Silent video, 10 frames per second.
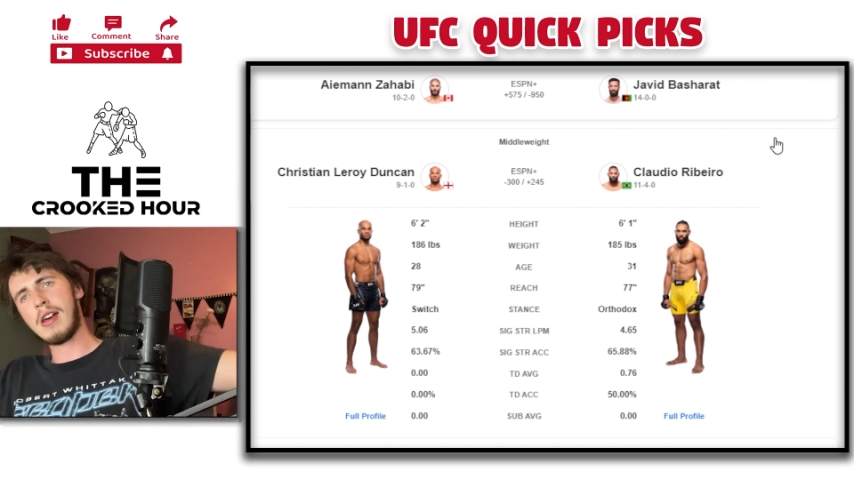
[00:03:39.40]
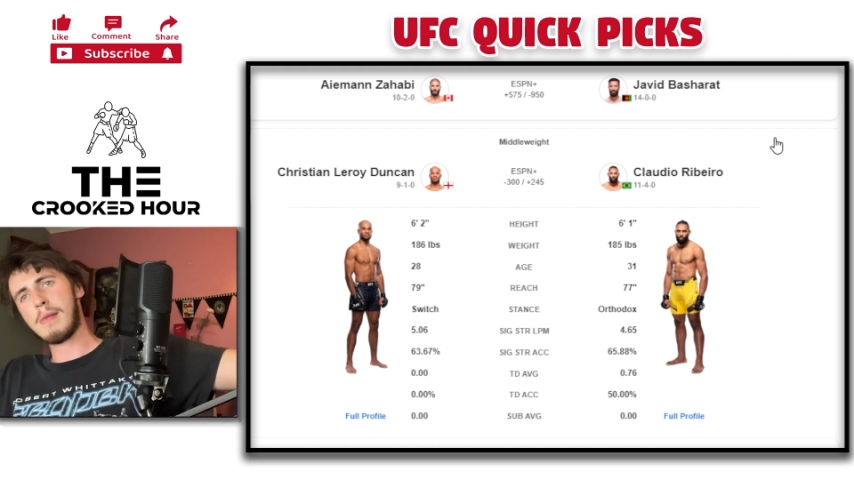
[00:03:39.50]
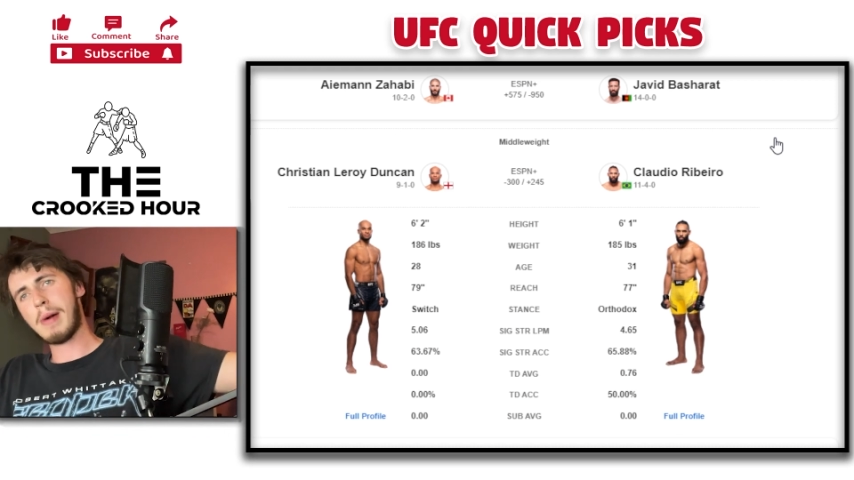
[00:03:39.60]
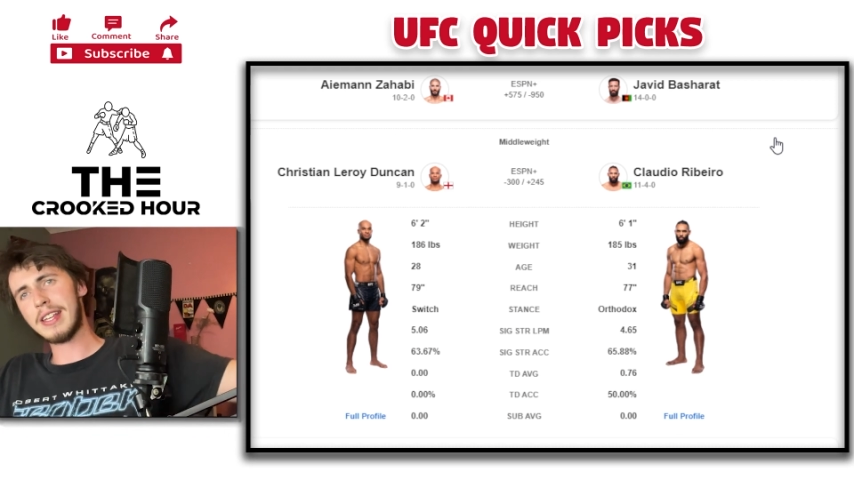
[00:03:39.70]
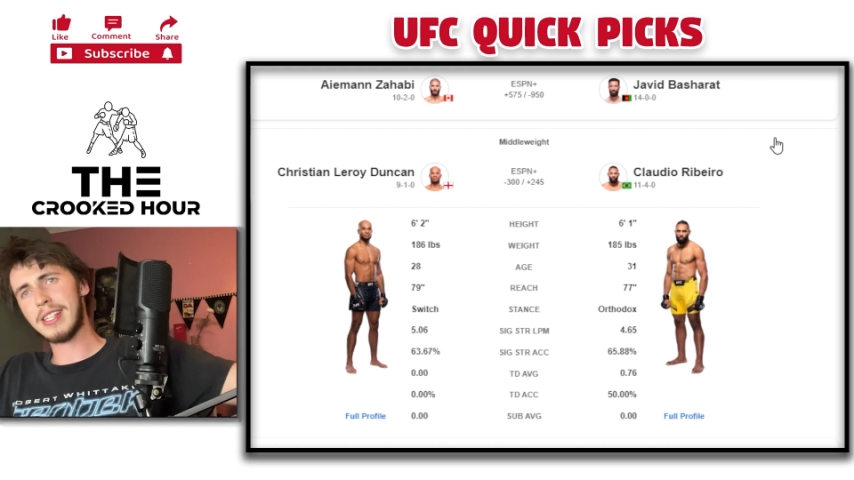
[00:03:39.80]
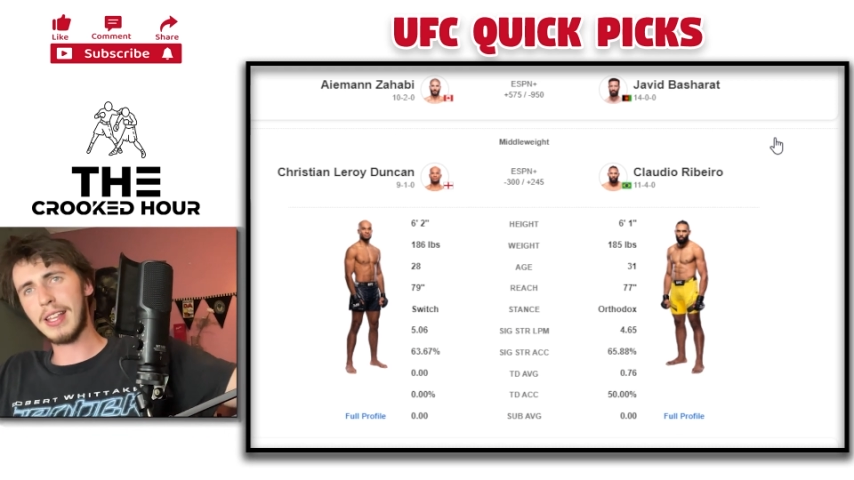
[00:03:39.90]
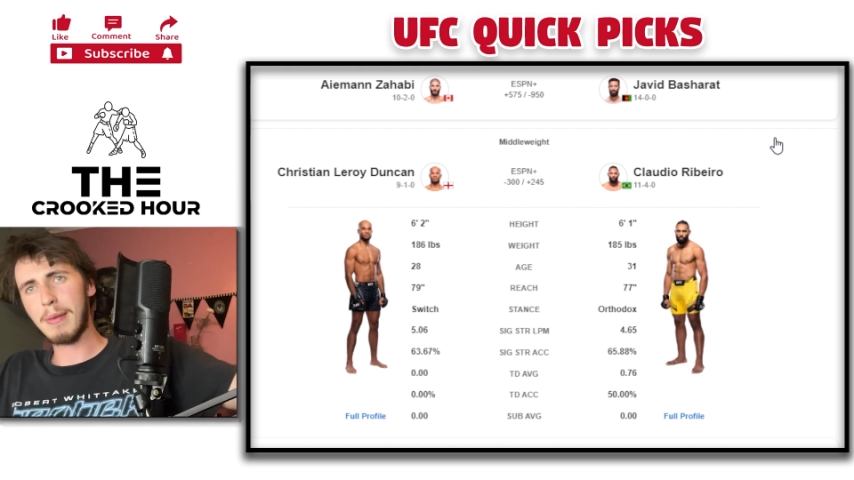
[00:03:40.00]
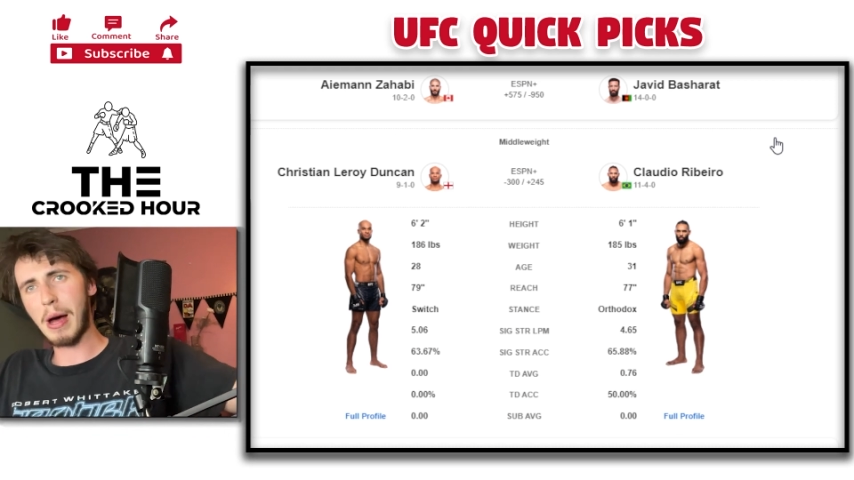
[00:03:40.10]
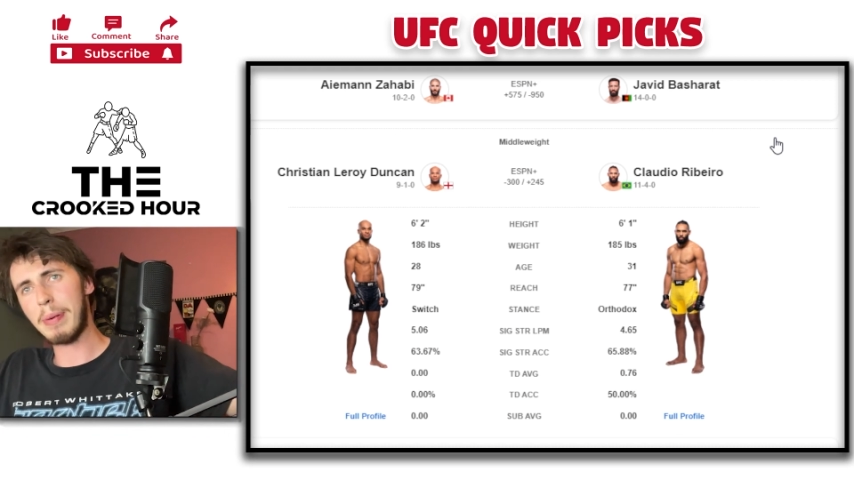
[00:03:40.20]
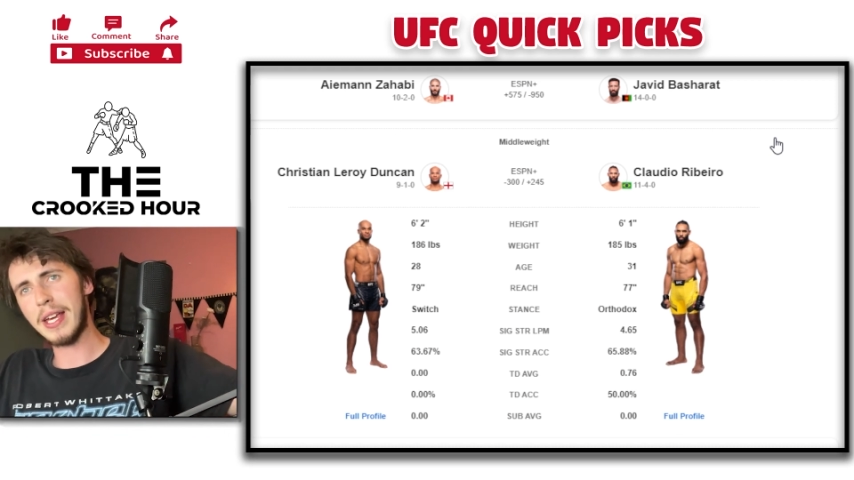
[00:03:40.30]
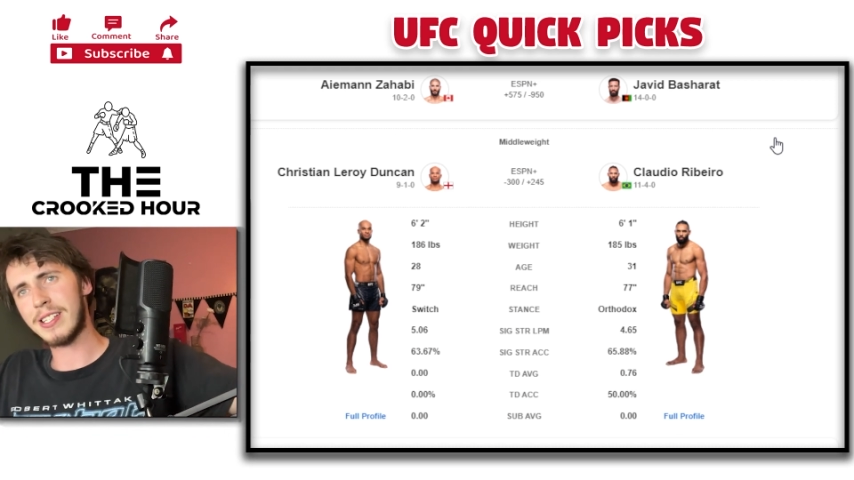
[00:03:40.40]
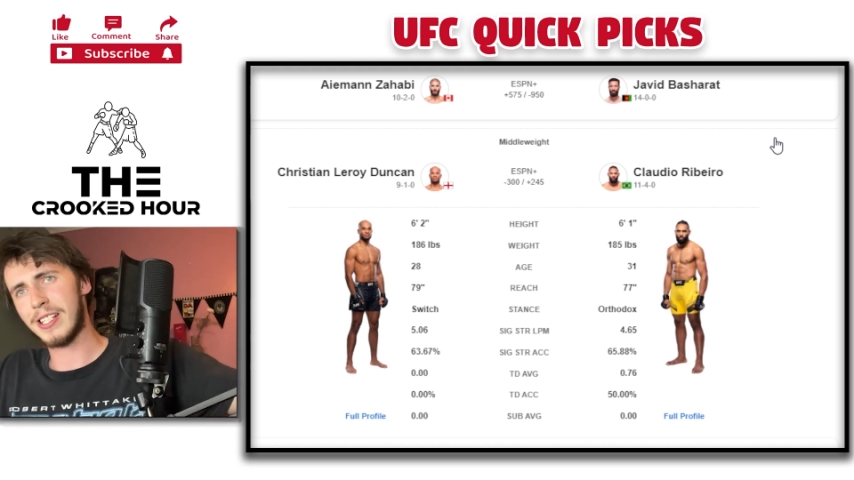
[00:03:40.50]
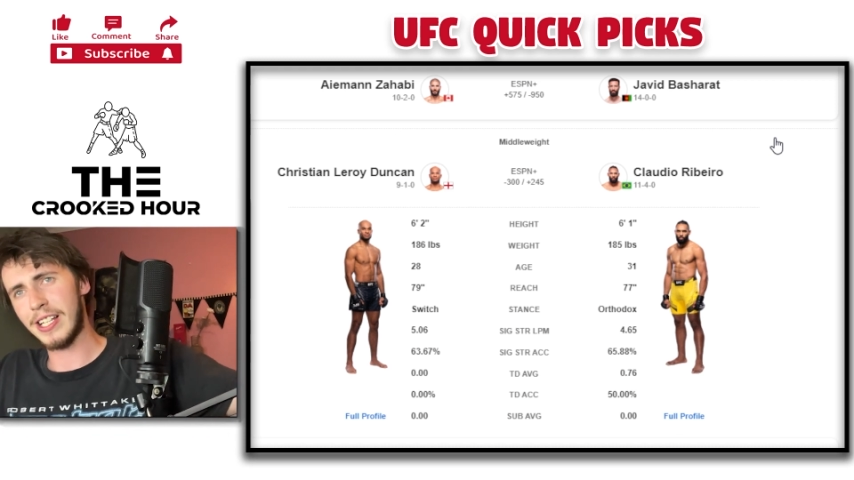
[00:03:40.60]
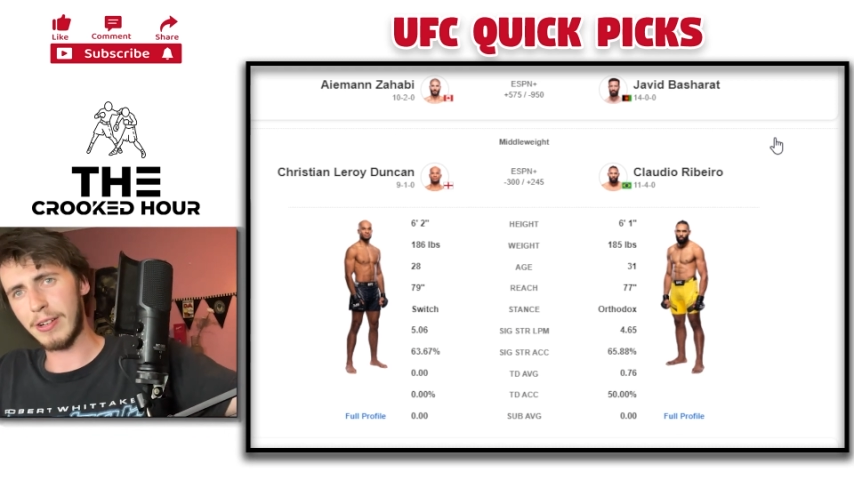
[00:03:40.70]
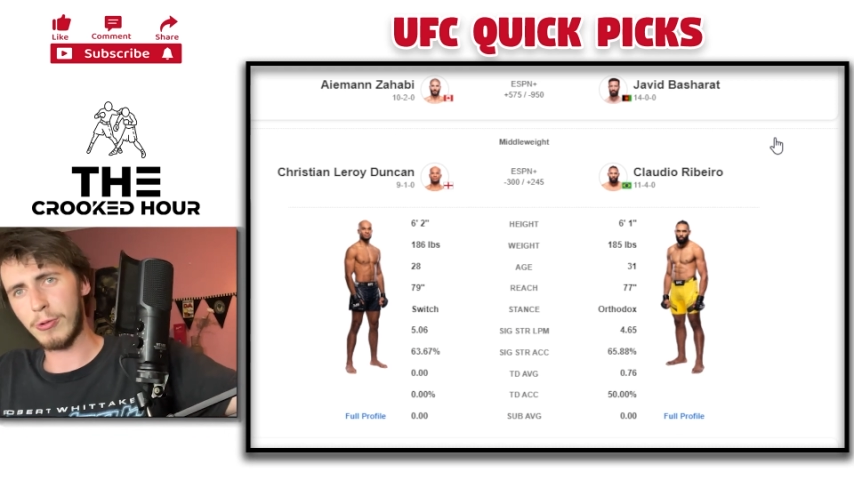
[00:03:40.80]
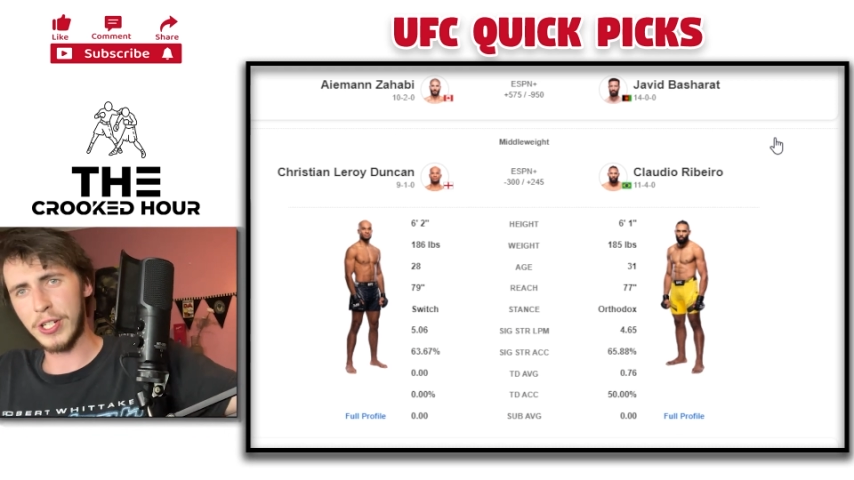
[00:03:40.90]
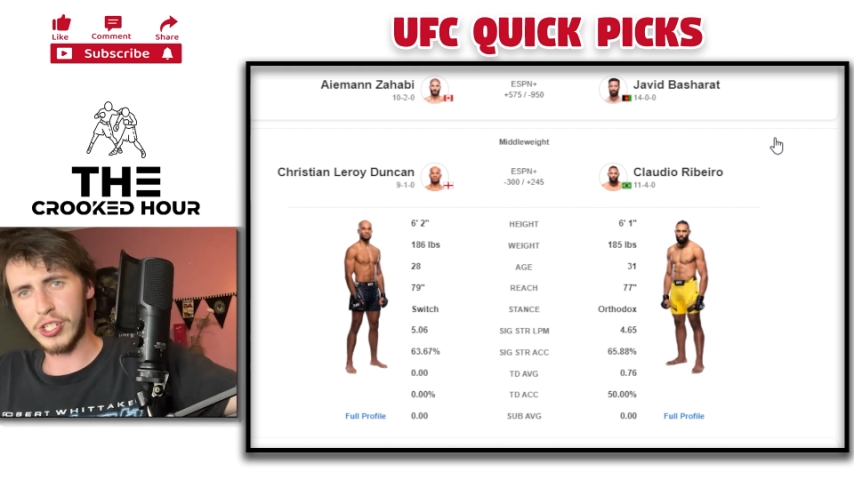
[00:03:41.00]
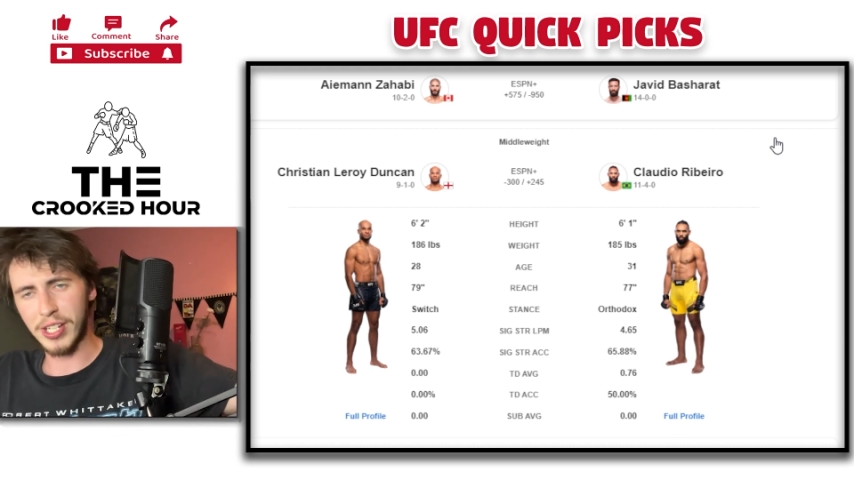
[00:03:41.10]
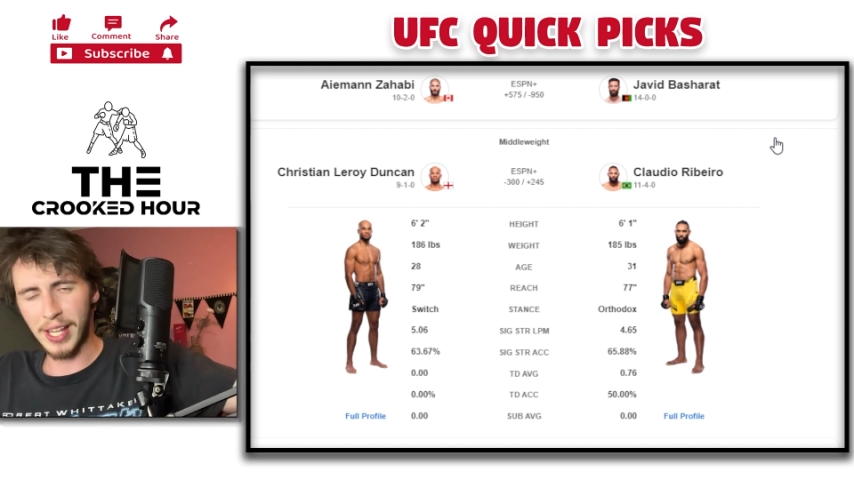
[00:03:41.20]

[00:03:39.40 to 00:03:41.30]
Basically, my pick's Christian